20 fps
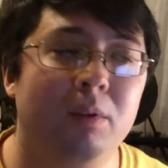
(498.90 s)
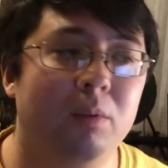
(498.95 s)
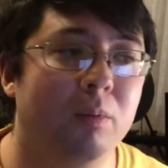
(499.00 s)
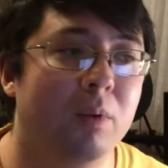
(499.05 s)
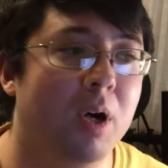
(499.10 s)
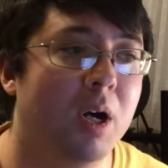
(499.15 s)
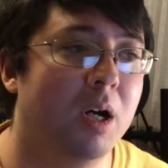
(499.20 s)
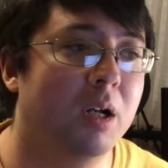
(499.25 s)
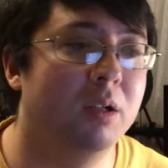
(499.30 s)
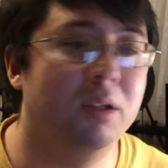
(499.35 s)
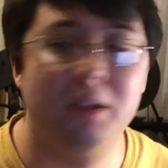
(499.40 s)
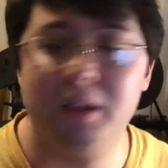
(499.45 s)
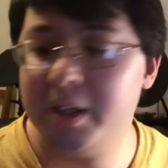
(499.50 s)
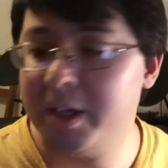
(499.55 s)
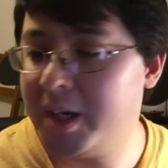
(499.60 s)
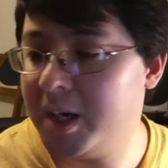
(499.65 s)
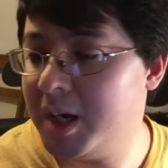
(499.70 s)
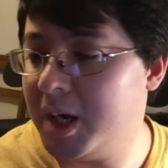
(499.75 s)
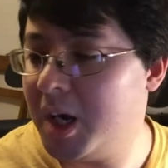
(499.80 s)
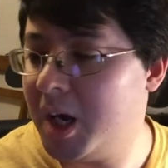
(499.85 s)
Well,
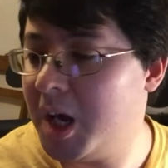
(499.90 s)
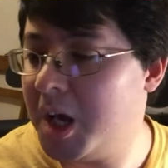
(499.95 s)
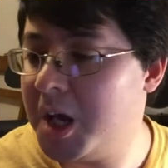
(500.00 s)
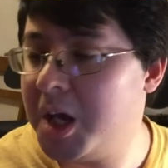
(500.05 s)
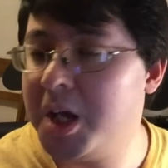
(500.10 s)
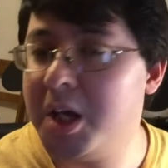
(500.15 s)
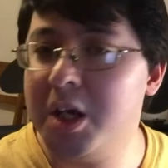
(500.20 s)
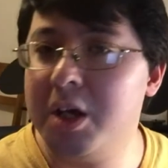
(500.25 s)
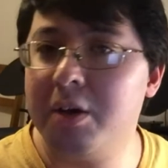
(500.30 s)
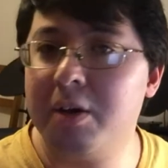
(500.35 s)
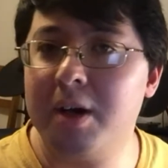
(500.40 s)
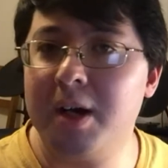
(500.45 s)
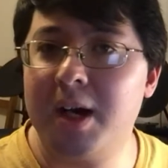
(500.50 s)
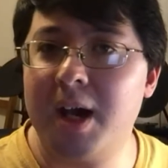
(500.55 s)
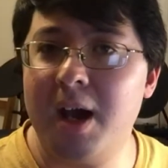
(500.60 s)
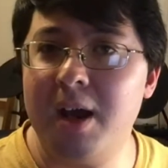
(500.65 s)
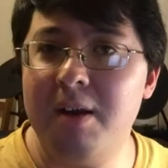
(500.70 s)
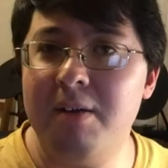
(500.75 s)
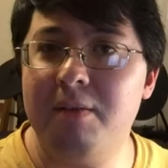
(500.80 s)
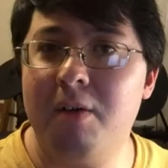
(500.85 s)
you can
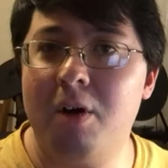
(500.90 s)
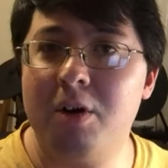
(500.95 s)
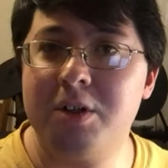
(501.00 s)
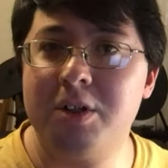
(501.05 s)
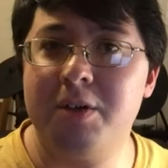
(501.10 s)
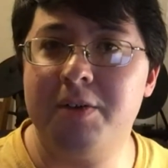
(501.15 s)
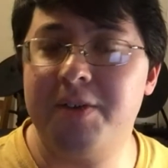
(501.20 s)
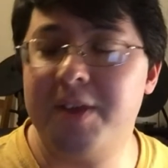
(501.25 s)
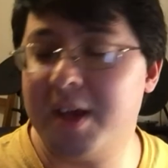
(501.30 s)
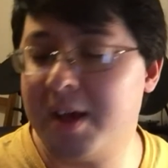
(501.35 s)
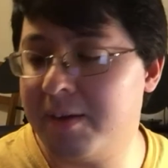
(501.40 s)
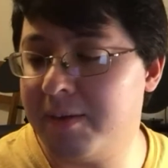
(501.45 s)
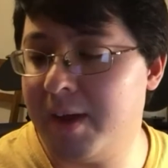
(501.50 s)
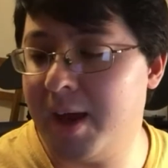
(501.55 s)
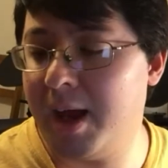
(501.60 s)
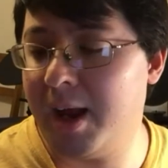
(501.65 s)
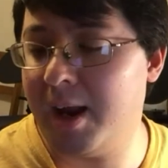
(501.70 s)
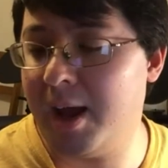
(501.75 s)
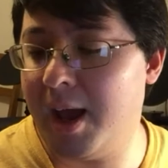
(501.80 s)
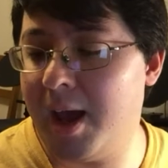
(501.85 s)
kind of also think of
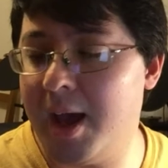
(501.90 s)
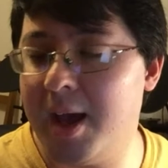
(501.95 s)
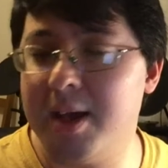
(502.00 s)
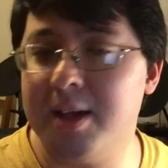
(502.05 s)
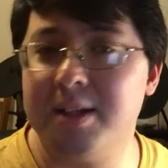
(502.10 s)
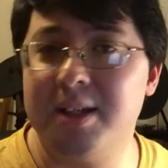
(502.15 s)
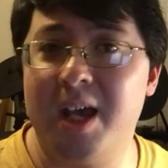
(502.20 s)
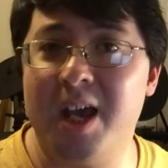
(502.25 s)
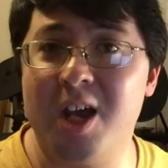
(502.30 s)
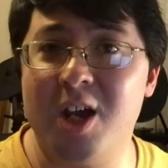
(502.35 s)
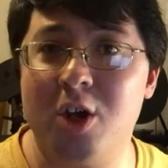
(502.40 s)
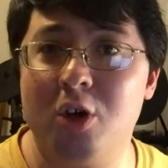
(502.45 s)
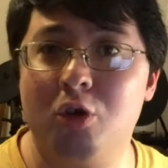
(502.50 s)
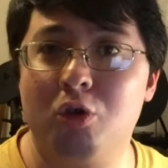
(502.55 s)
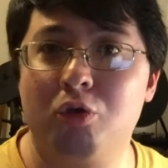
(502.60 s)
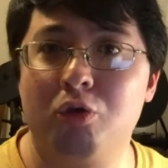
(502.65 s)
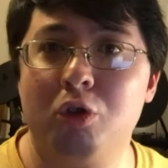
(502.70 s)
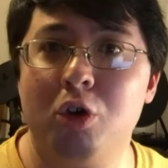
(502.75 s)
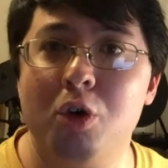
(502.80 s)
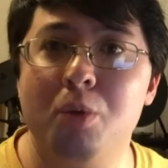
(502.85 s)
that as
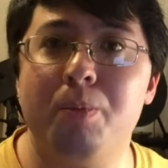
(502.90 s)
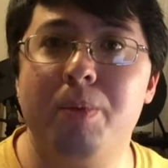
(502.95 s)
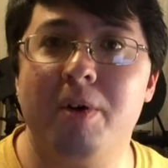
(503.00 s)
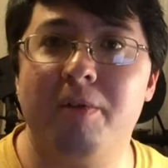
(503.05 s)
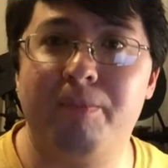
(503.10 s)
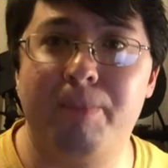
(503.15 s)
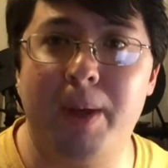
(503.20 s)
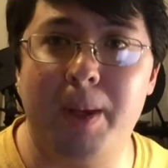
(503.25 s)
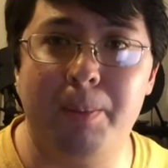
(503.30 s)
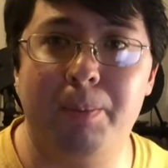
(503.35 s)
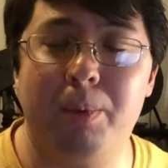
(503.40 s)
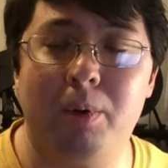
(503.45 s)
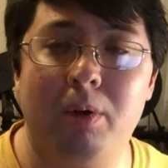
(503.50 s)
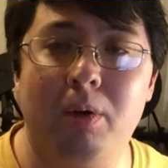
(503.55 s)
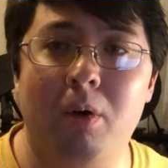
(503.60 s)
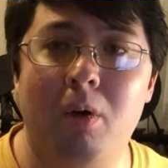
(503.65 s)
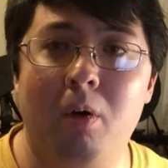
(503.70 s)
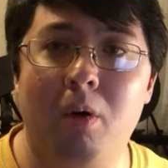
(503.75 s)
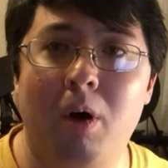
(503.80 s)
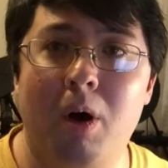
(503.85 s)
a group of
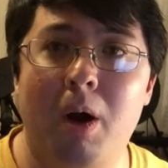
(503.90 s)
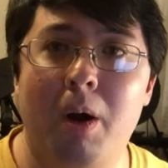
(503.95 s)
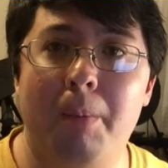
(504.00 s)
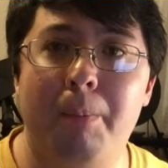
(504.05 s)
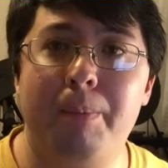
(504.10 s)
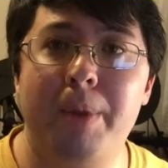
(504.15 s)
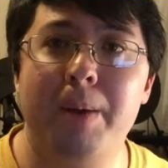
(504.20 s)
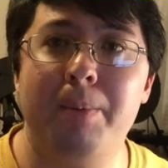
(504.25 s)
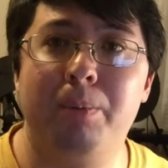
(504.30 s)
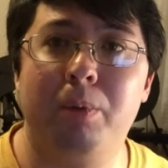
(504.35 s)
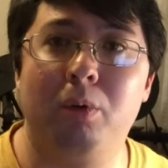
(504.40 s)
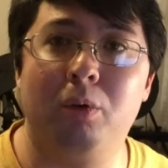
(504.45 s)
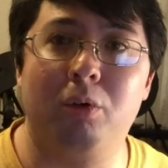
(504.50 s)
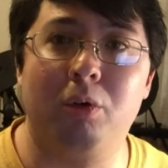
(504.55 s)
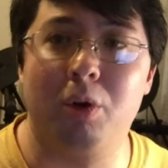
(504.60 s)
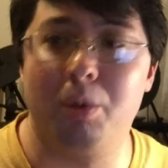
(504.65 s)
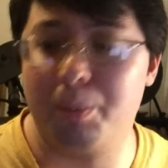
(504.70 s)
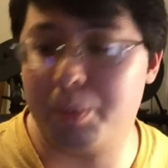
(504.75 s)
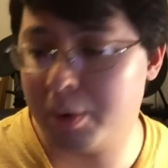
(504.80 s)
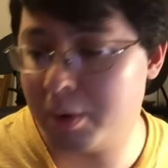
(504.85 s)
people, or a people
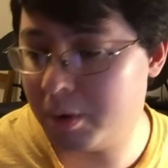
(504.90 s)
group.